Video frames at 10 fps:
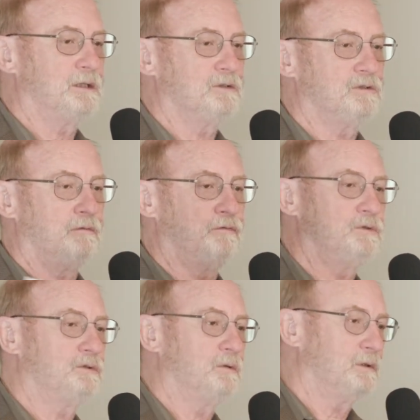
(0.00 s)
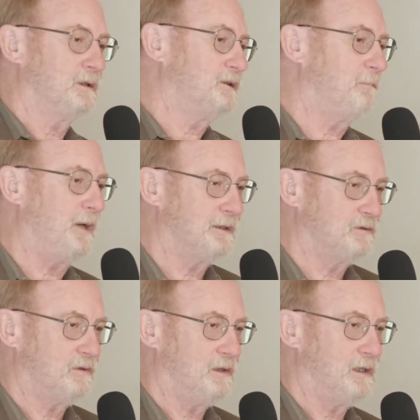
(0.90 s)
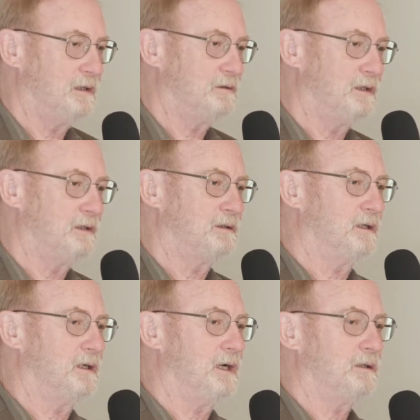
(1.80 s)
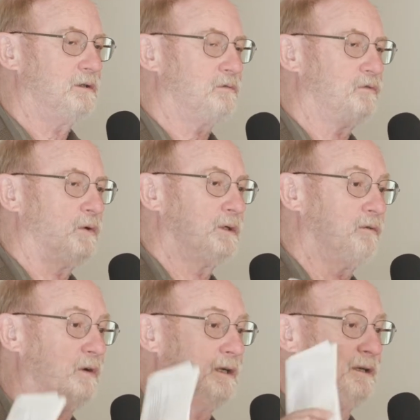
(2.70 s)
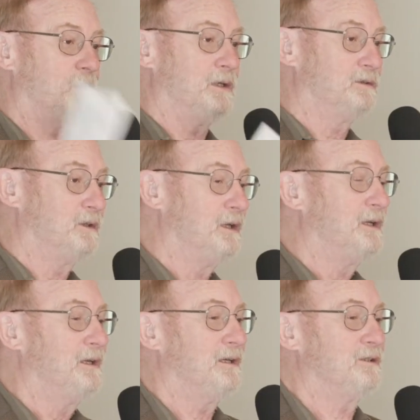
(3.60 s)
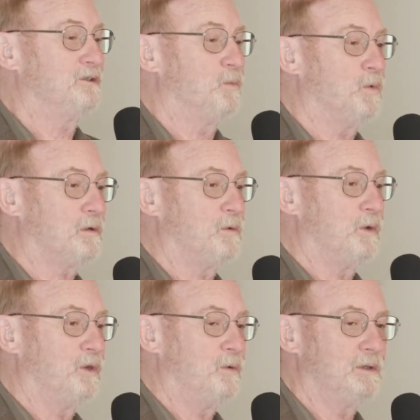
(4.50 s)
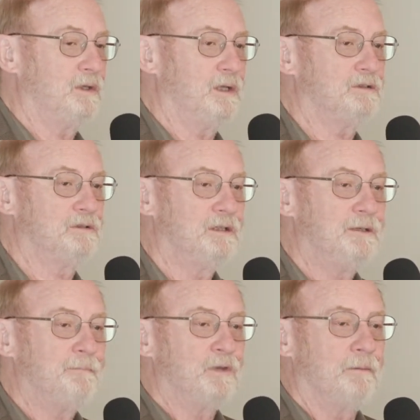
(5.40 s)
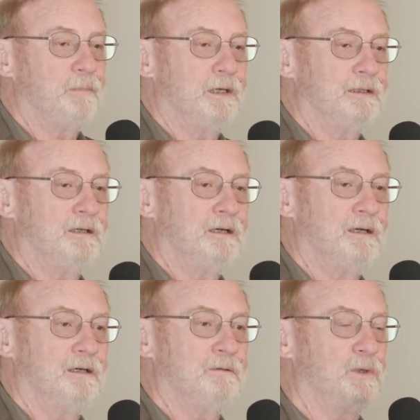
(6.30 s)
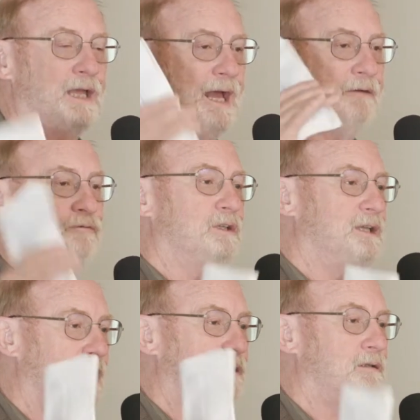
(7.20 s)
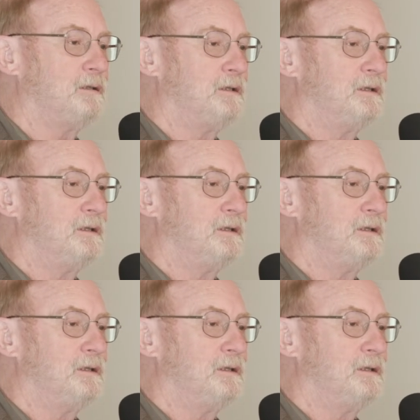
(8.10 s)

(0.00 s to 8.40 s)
because our future really depends on it. And I look forward to finding ways to work with you in this. But we have to get